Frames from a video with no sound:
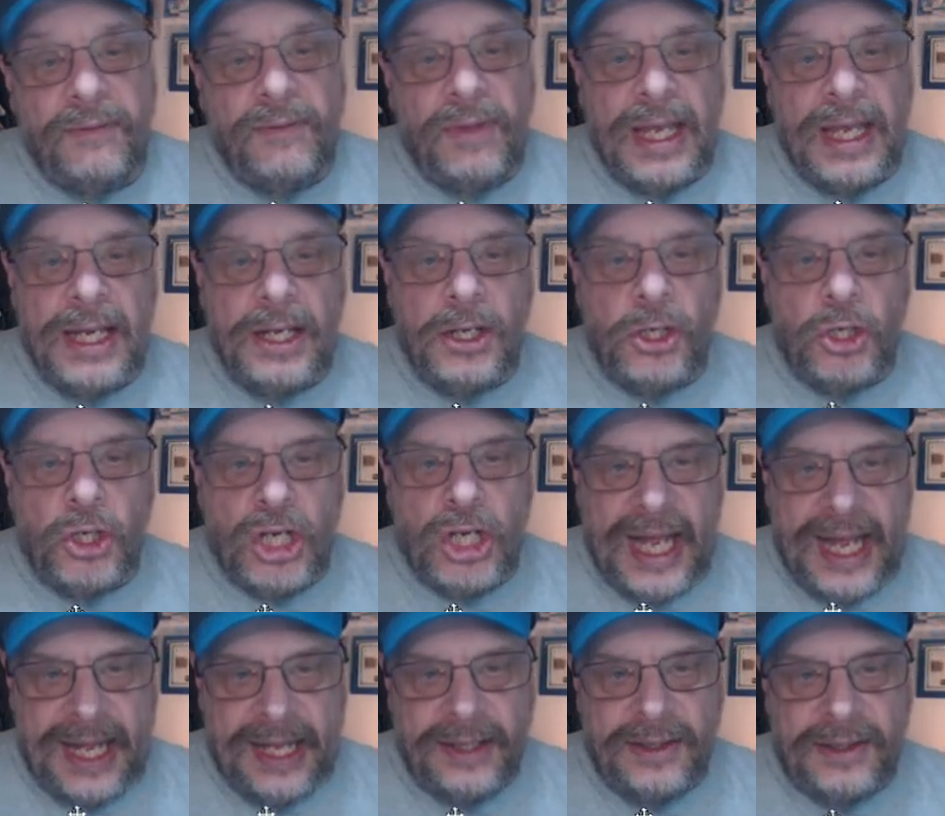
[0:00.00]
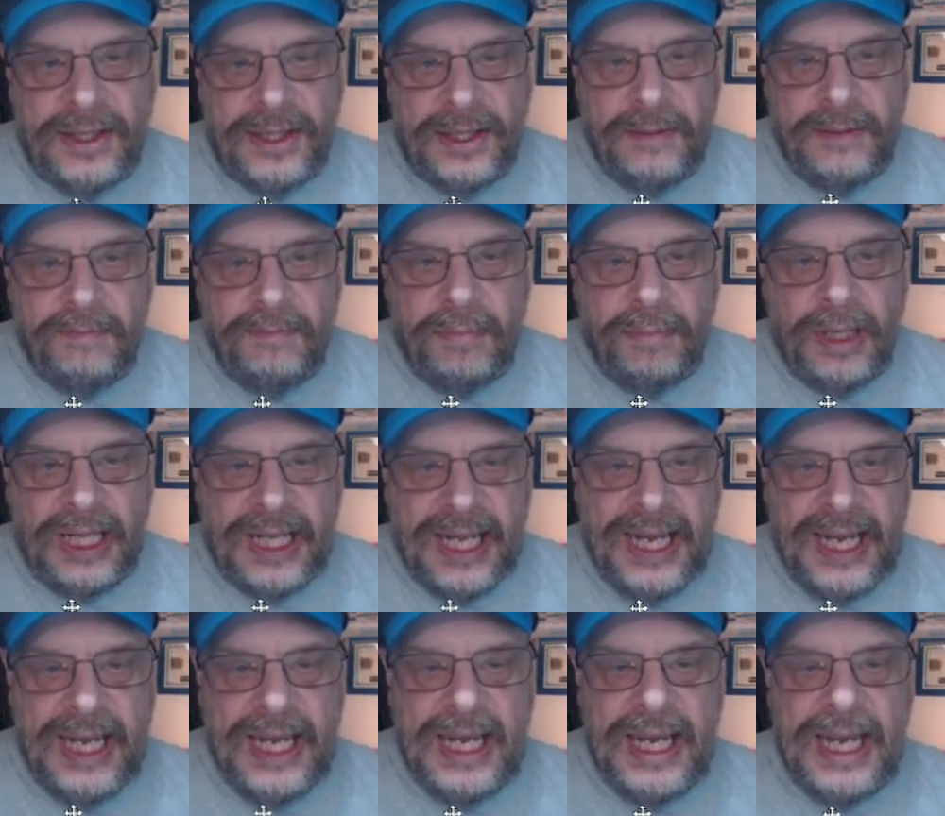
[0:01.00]
the Jets
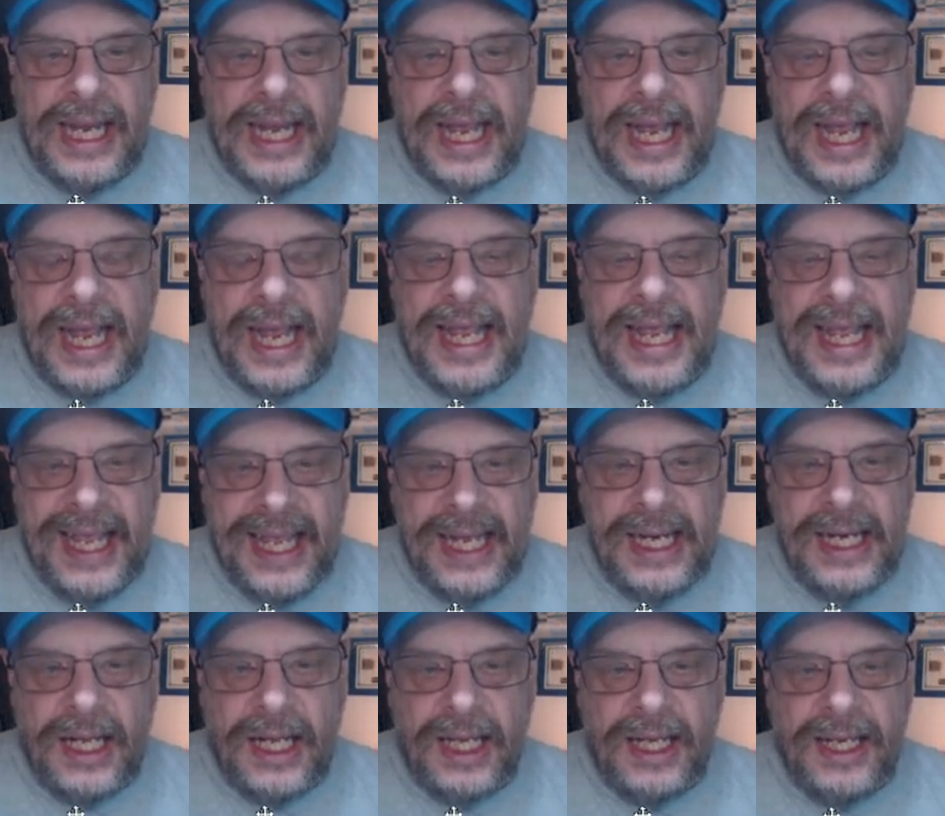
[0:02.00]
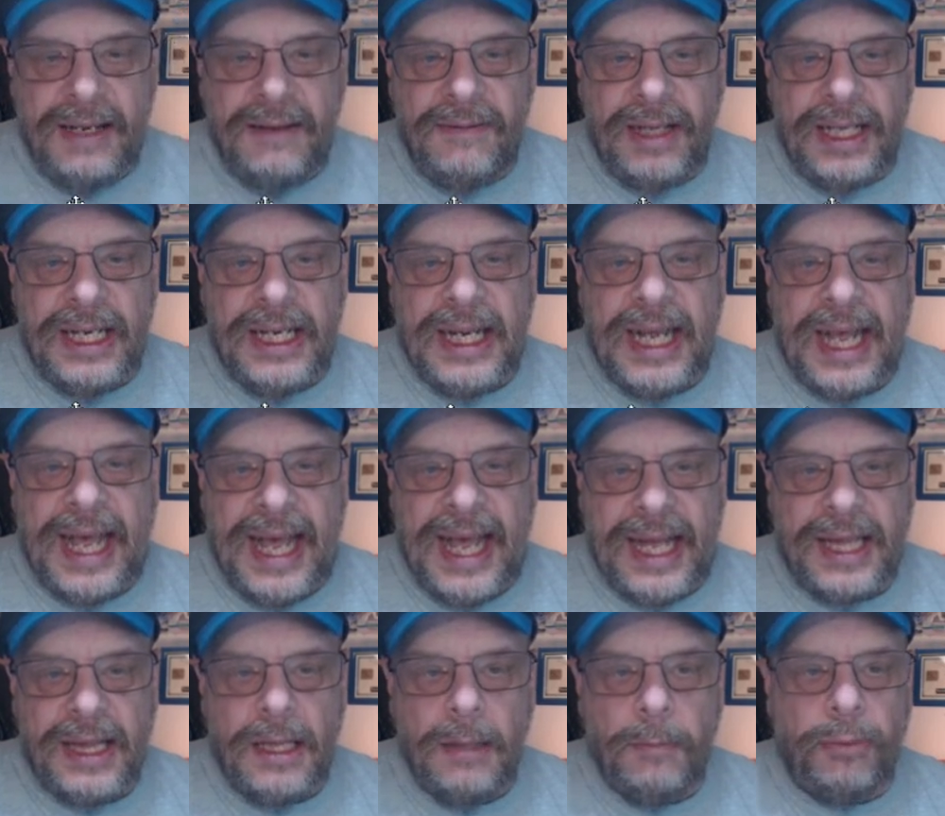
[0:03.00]
playing in Cleveland
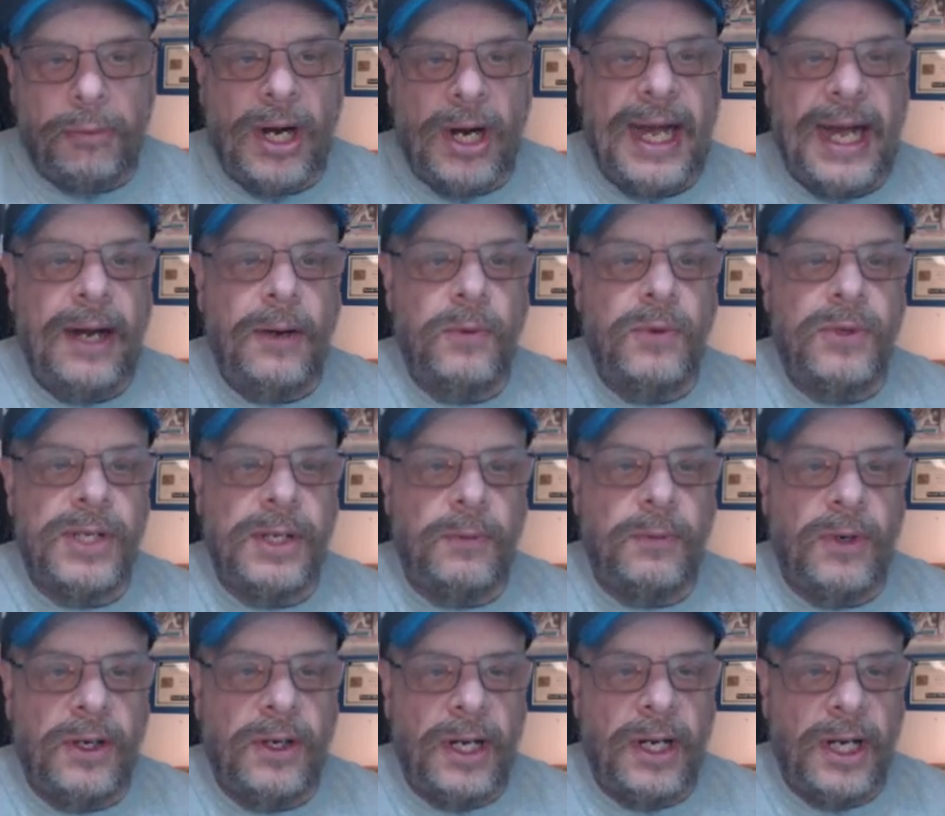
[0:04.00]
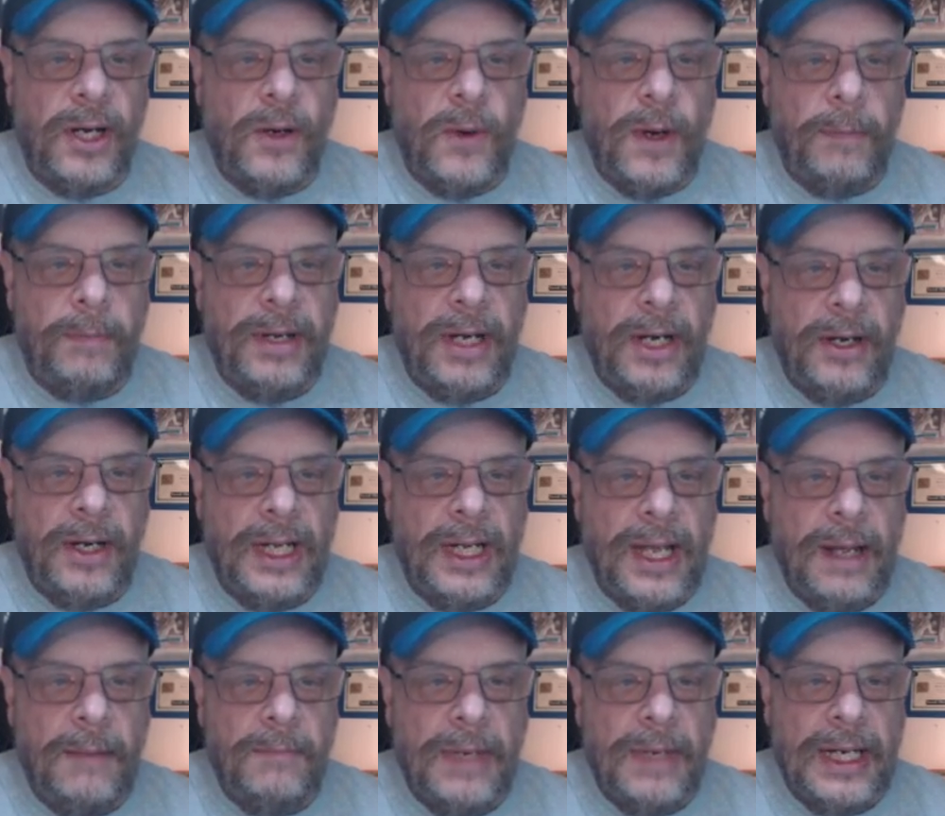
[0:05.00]
at the Browns. And we're going to go up here and
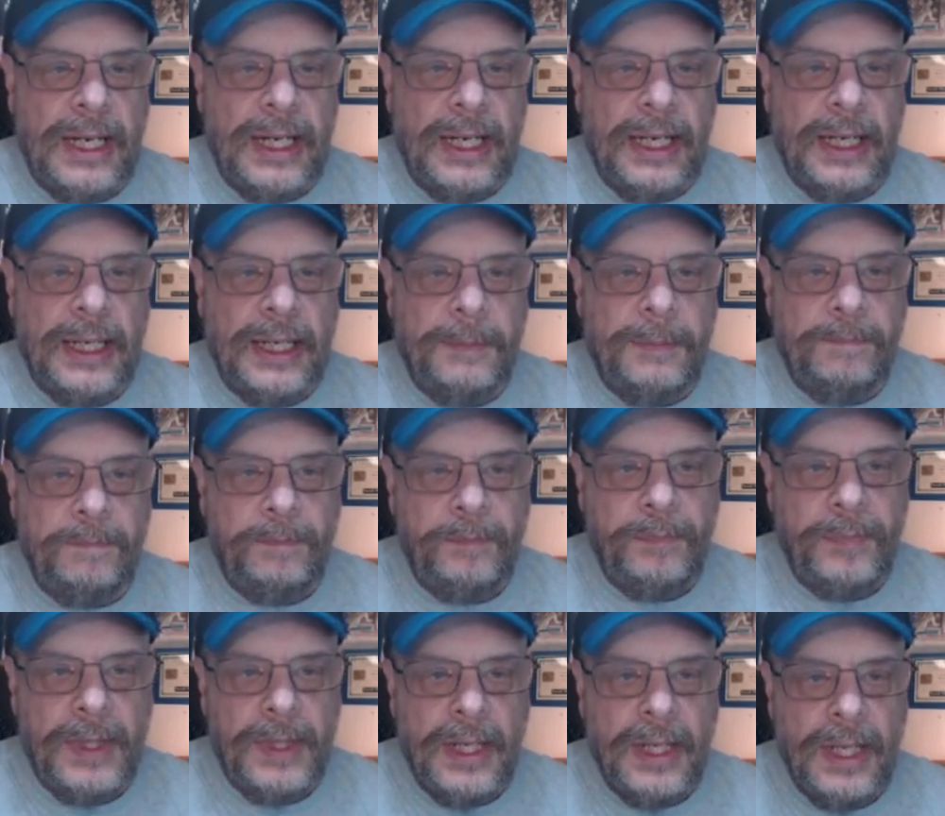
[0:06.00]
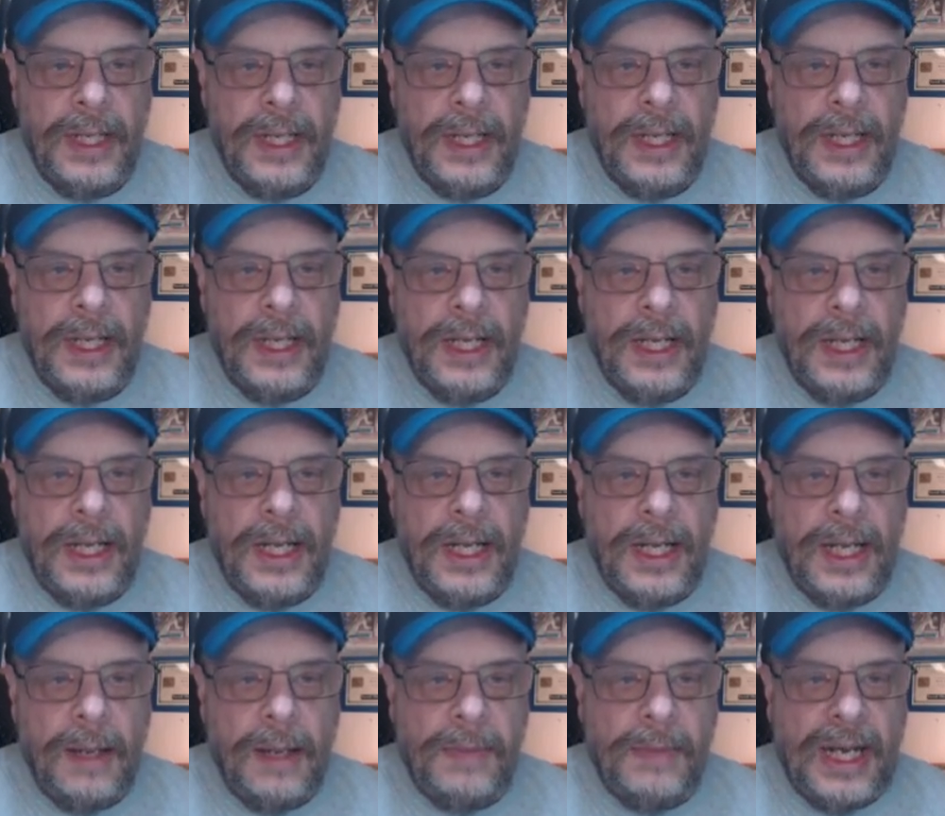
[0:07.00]
get my
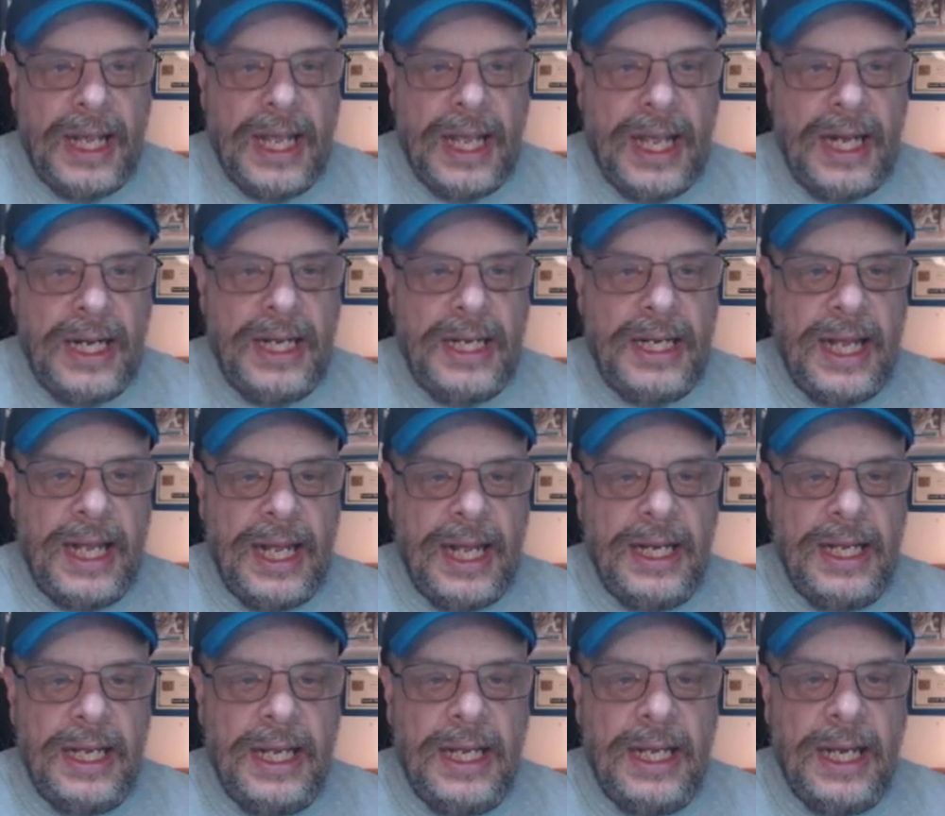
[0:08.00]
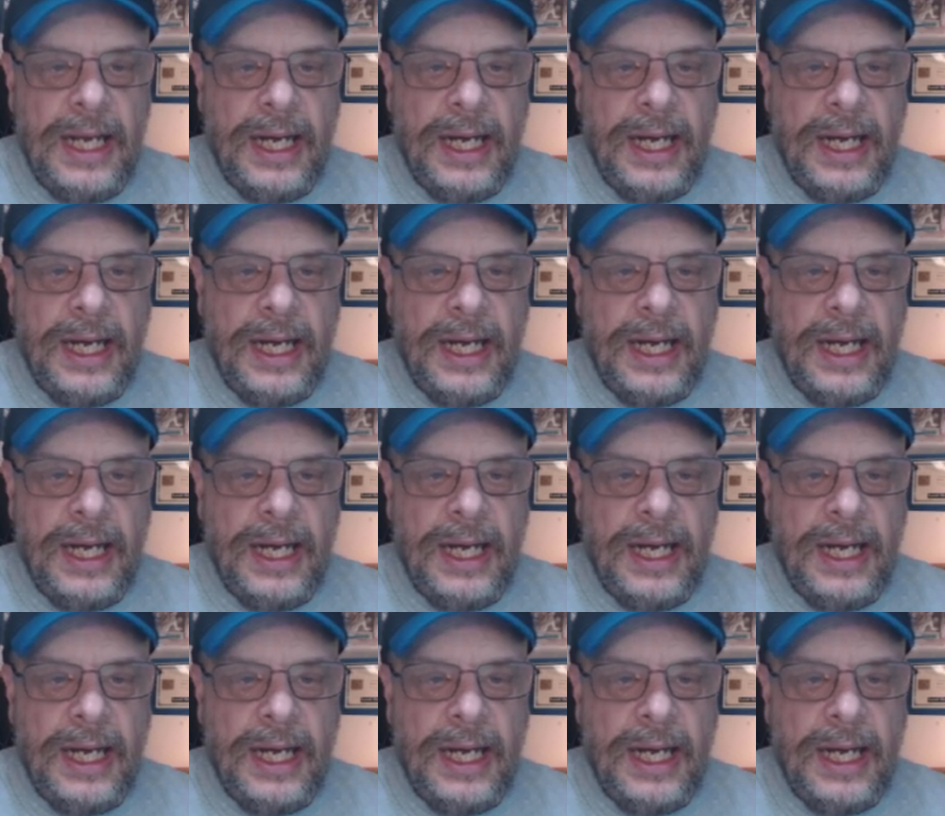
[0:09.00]
handy-dandy